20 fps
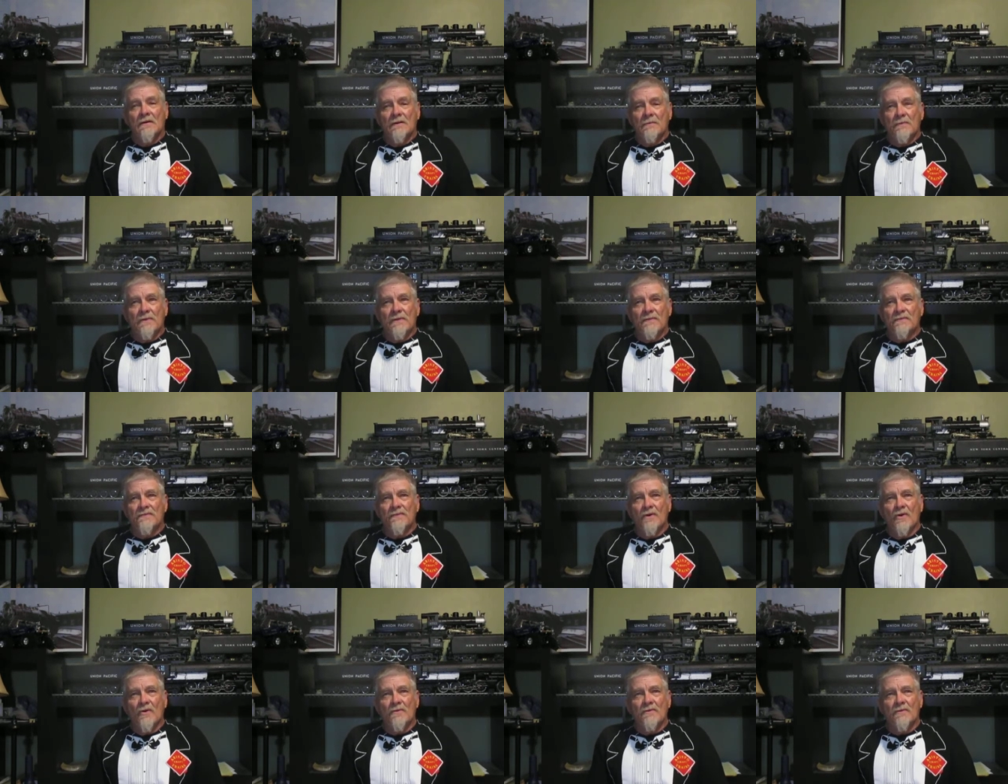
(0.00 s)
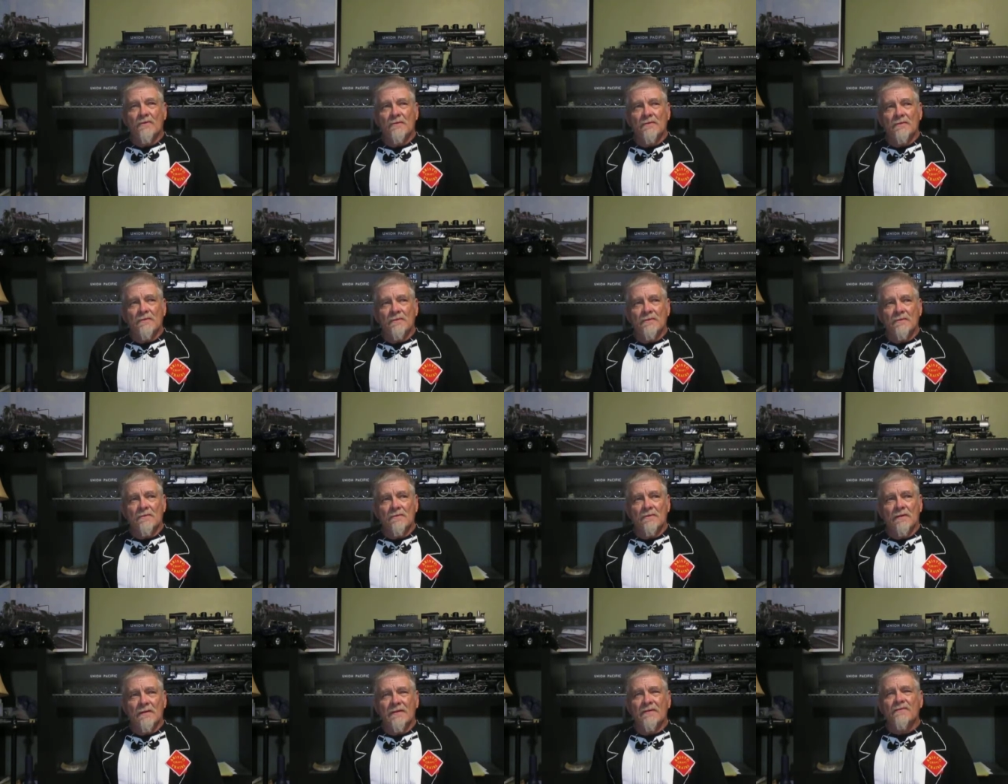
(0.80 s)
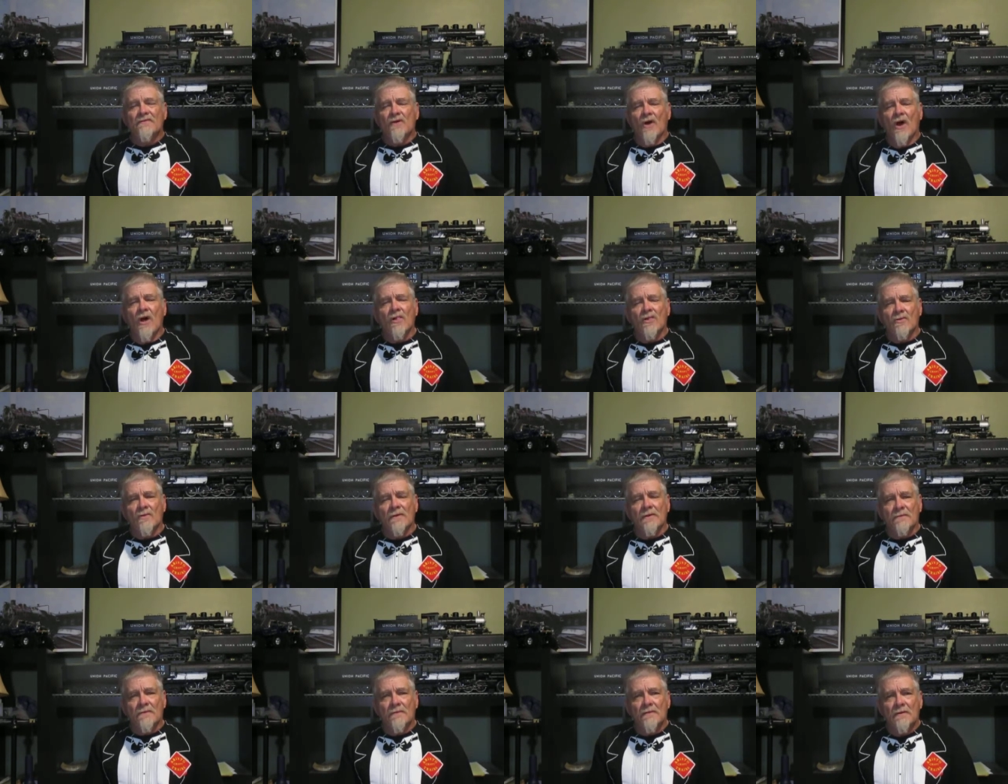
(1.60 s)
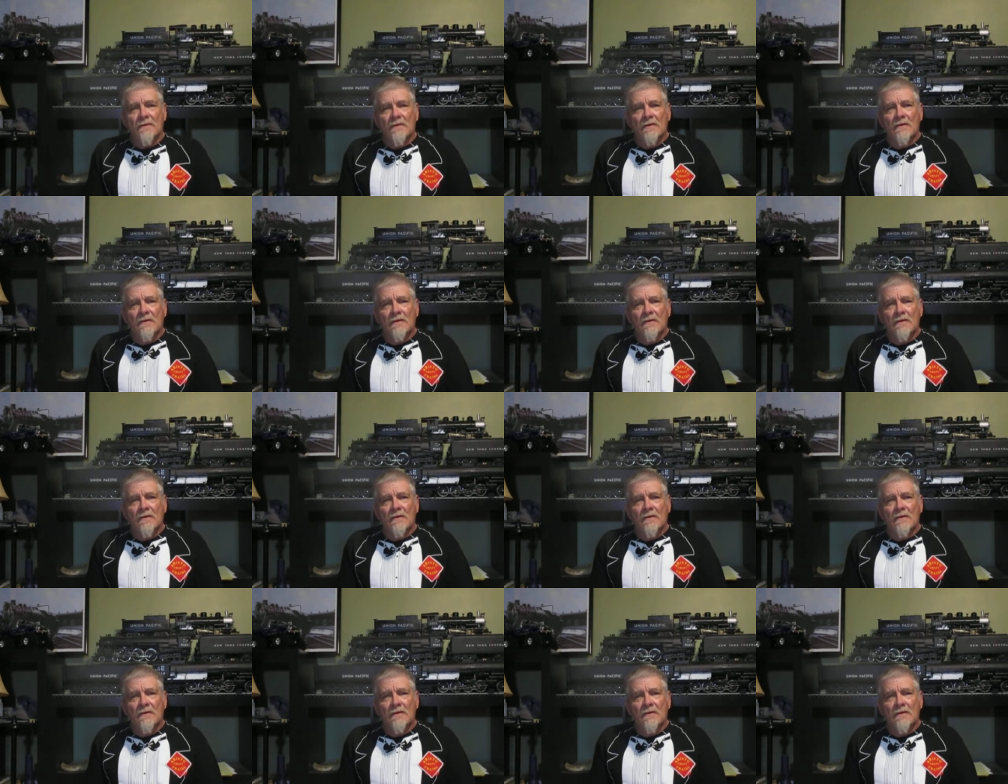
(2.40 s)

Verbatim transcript: But it's no, you're, you're intolerant